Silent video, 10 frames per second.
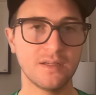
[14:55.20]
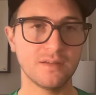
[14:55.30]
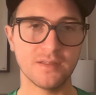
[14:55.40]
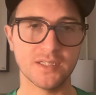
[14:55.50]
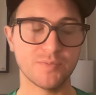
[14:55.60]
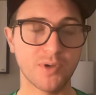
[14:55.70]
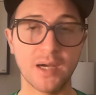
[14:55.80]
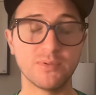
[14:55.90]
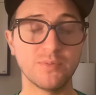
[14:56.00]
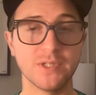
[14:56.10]
this
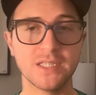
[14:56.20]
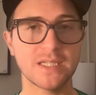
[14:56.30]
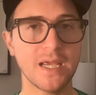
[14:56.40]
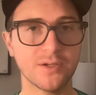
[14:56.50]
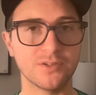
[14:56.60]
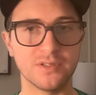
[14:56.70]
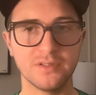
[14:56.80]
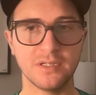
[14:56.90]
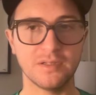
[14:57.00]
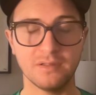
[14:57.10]
problem with his
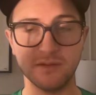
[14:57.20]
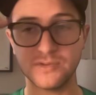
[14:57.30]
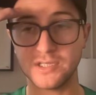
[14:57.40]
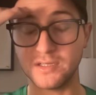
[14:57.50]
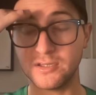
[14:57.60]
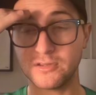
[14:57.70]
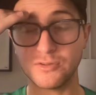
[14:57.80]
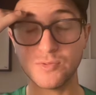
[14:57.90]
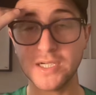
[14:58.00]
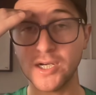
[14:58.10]
ankle. It was a
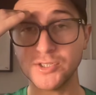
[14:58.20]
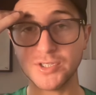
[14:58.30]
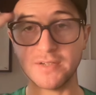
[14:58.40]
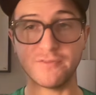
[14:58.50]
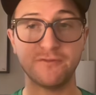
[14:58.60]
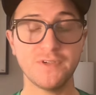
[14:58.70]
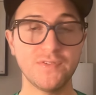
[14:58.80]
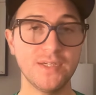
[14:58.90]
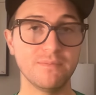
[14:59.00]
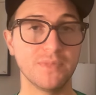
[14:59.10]

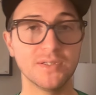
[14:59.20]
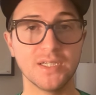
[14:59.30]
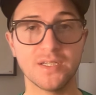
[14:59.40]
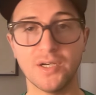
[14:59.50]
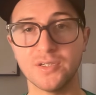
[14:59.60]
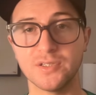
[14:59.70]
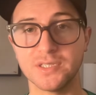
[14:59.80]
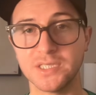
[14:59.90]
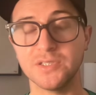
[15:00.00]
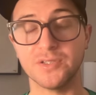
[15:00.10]
$350 million
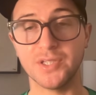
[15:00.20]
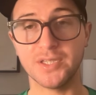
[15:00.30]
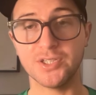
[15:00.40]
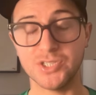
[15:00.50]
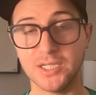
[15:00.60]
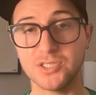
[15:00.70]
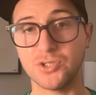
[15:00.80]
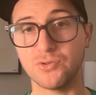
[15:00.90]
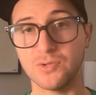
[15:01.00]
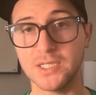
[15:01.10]
deal that the Giants
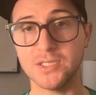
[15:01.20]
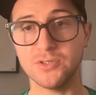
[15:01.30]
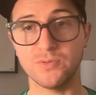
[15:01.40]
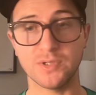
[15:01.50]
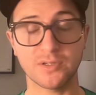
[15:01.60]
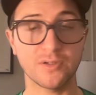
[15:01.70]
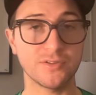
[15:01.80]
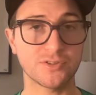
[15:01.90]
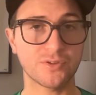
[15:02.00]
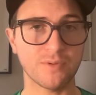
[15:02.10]
agreed to with
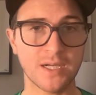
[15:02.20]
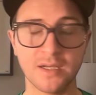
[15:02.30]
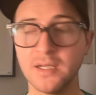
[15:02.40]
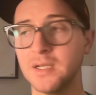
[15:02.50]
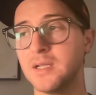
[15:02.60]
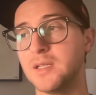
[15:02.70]
Carlos Correa. They